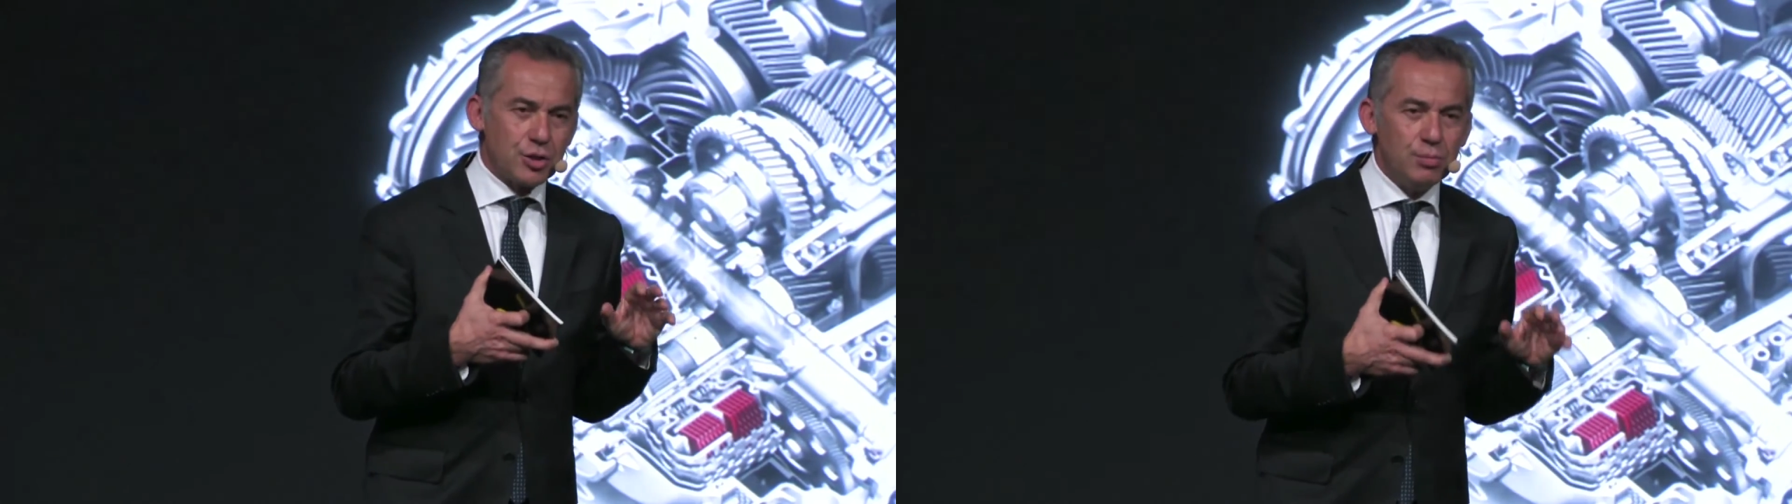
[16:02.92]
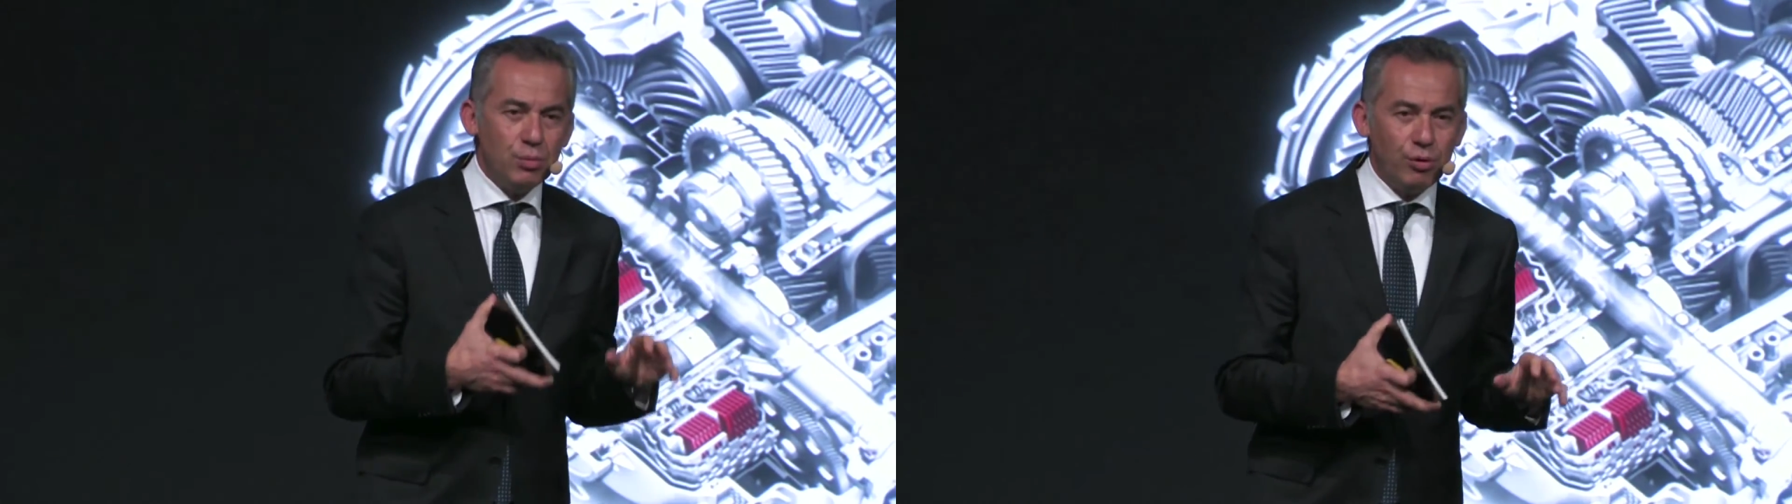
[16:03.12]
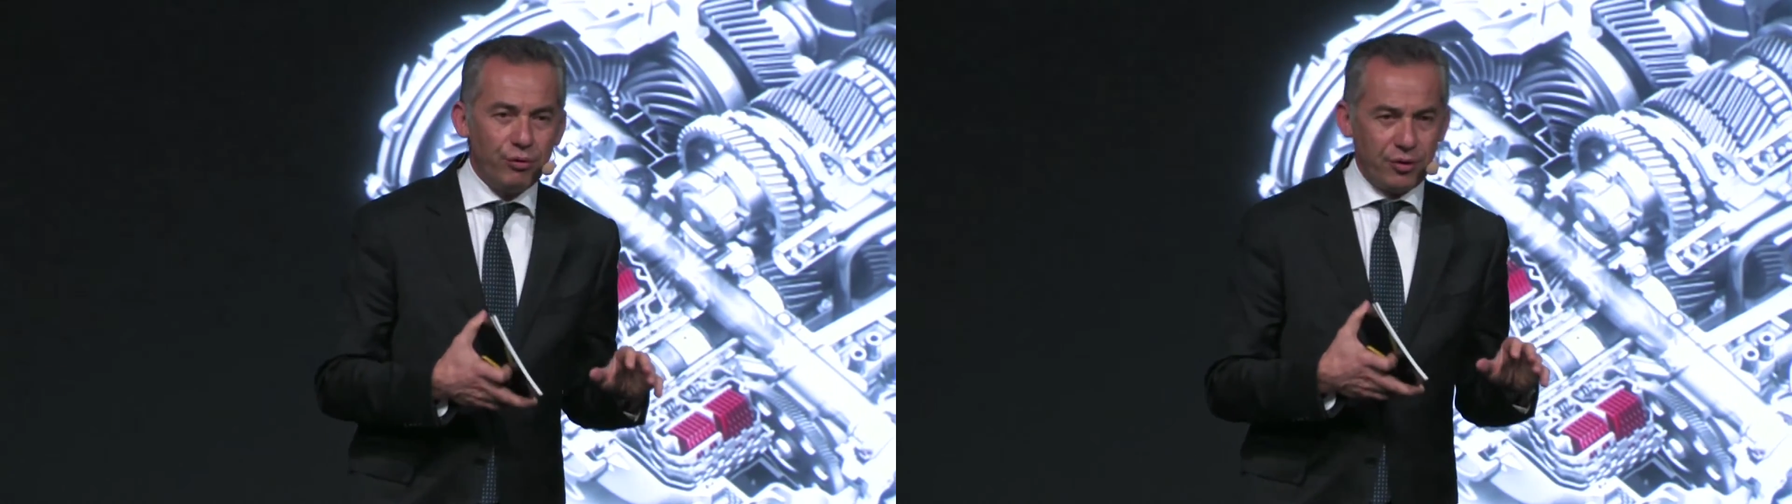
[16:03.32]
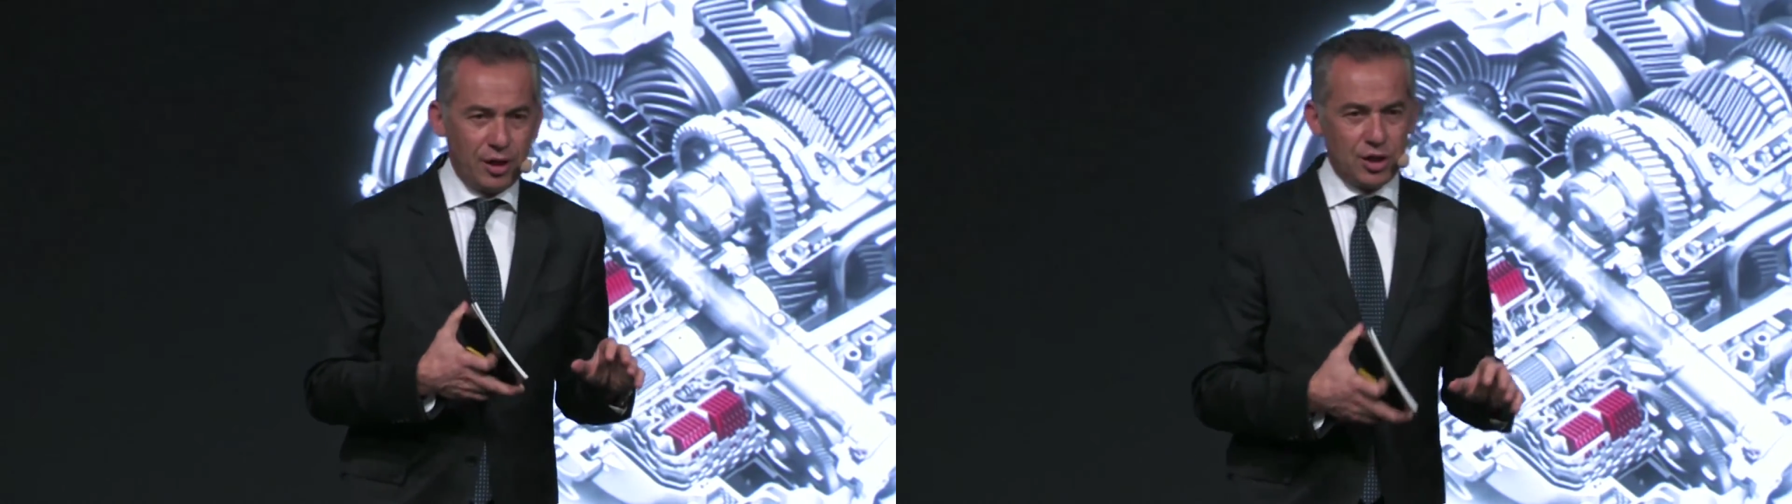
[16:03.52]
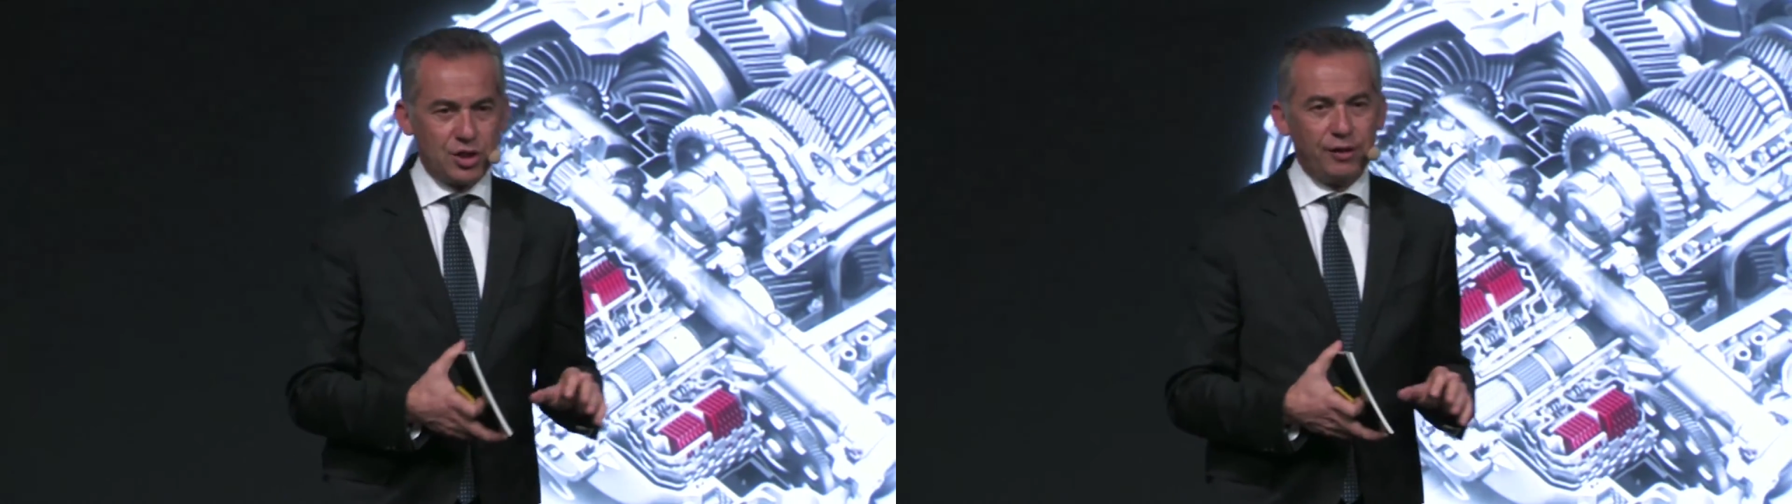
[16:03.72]
smooth
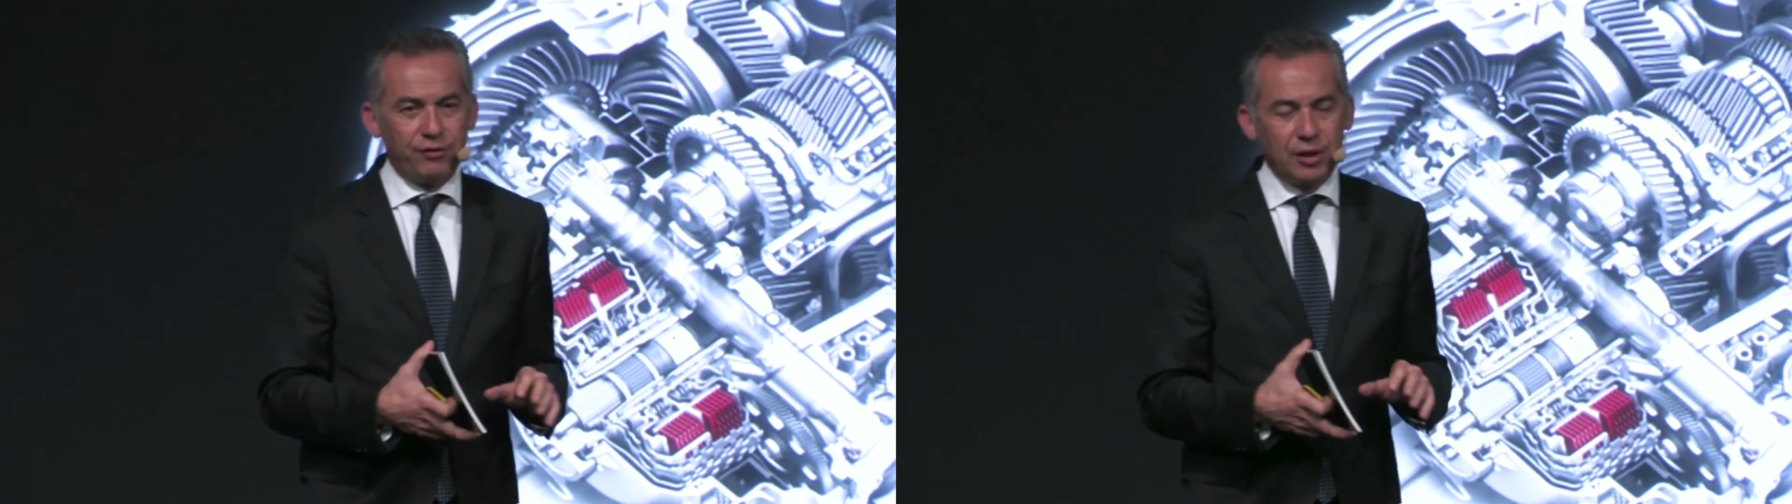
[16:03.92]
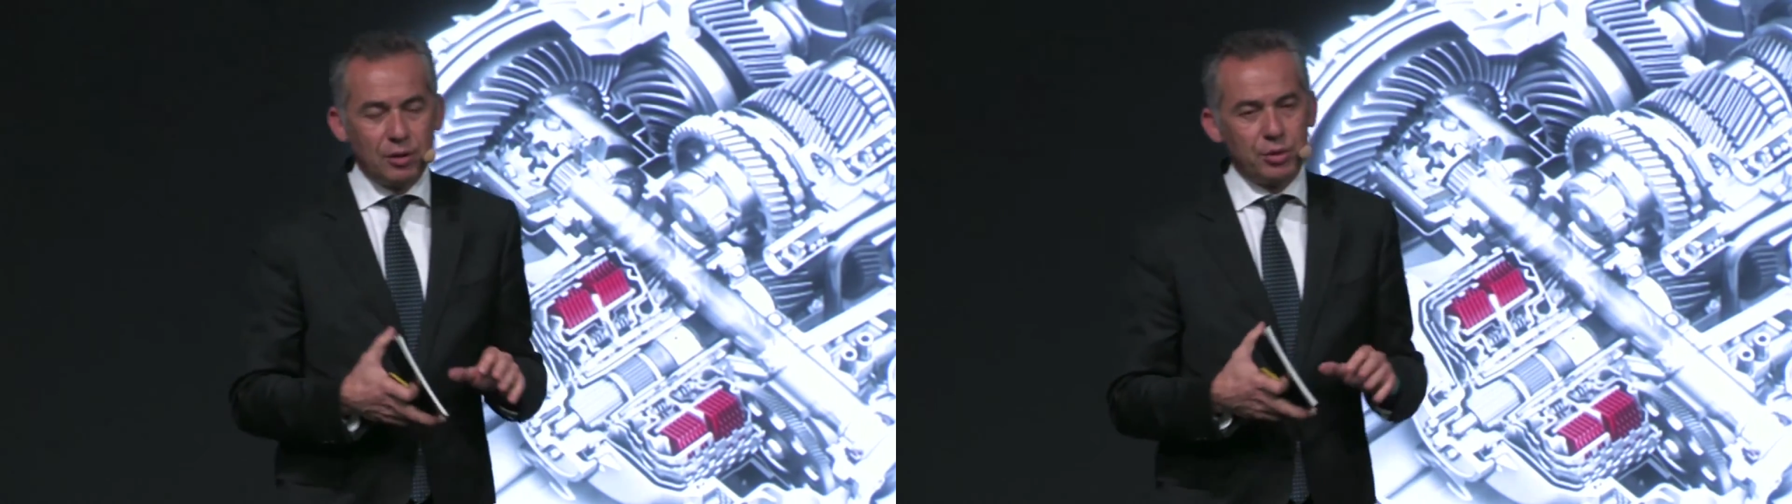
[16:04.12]
shifting